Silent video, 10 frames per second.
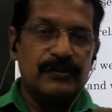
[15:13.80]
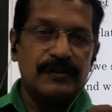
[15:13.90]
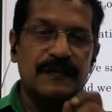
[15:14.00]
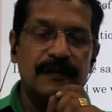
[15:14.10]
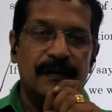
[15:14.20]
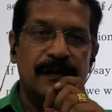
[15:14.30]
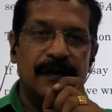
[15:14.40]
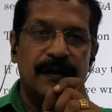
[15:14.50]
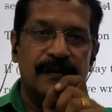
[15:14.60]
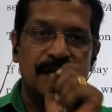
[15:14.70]
question,
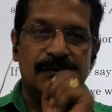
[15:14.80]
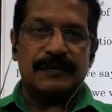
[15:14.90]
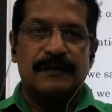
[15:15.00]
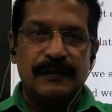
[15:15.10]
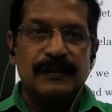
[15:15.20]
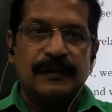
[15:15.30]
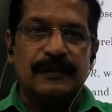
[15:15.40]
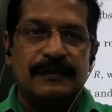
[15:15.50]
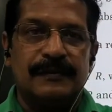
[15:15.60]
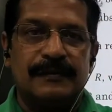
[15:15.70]
another question,
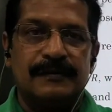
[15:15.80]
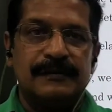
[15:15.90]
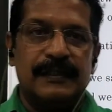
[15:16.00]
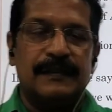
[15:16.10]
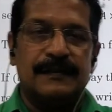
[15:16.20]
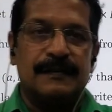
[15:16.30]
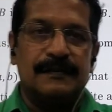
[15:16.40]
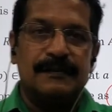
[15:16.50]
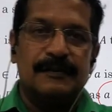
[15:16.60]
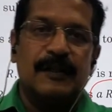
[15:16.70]
that
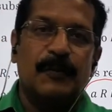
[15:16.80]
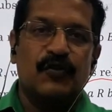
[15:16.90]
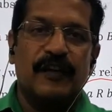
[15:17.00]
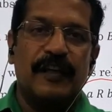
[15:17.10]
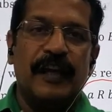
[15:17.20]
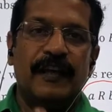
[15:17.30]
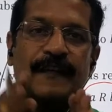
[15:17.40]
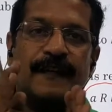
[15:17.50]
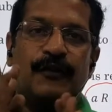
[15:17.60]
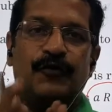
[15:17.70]
is, suppose A
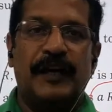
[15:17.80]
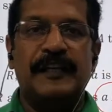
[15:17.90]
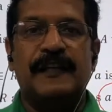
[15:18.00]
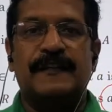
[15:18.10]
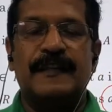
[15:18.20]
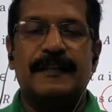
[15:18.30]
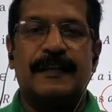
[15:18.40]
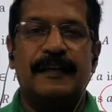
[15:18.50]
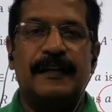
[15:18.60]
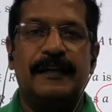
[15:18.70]
is a finite set
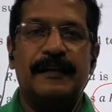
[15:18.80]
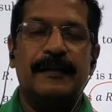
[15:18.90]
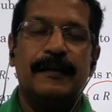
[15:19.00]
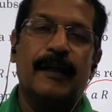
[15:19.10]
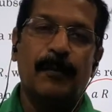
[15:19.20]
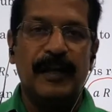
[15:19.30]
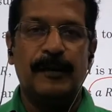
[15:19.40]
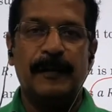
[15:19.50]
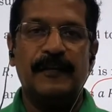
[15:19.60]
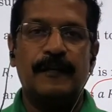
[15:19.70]
containing m
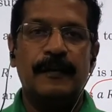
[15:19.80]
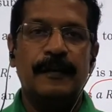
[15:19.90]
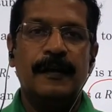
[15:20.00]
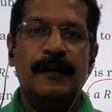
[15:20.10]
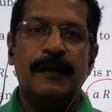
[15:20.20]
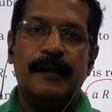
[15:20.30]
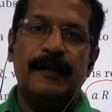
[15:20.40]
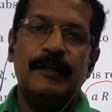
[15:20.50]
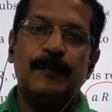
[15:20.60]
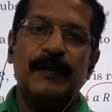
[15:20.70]
elements
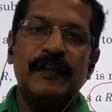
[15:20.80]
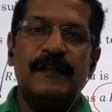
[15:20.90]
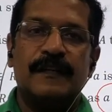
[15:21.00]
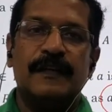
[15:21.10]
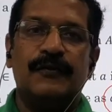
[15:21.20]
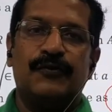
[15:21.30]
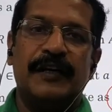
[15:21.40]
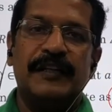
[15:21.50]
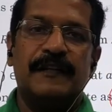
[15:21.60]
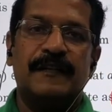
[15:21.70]
and B is a
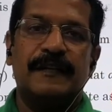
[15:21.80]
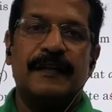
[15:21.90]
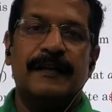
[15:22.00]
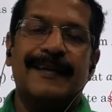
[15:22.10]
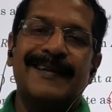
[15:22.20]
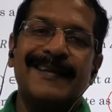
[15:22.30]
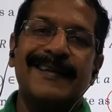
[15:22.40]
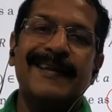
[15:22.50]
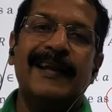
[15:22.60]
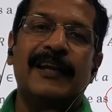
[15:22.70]
finite set
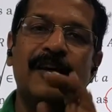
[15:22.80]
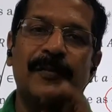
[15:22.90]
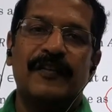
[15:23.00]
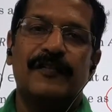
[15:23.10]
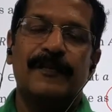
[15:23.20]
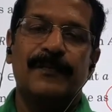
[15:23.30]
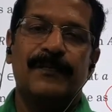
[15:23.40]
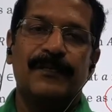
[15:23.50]
containing n elements.